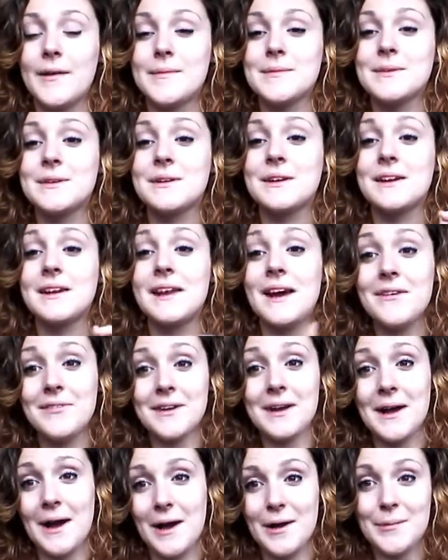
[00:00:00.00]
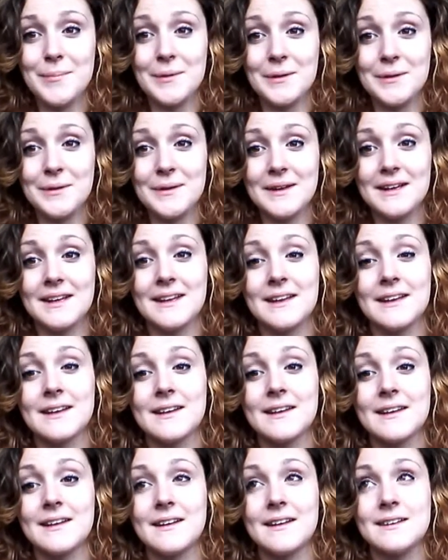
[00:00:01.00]
I'm doing another car boot
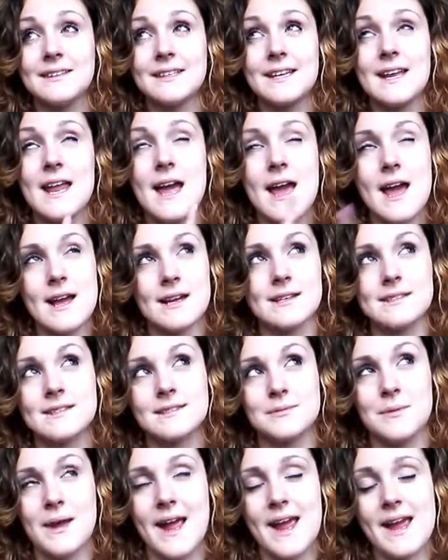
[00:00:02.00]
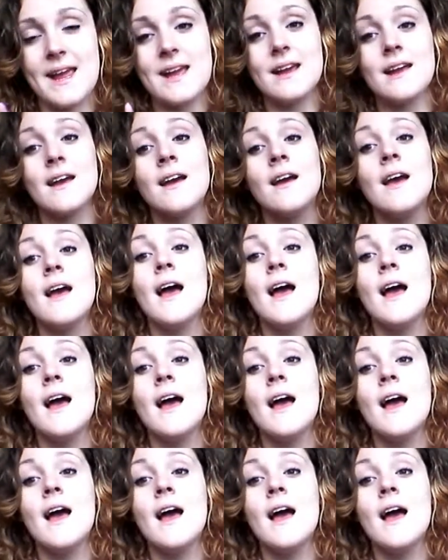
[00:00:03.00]
next week,